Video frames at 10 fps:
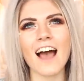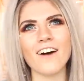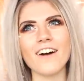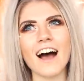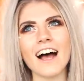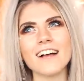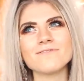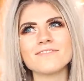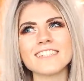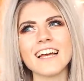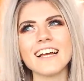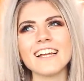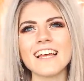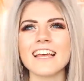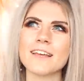Oh, her.
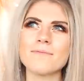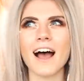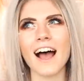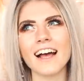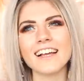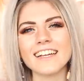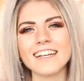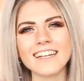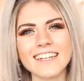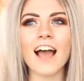Him, her.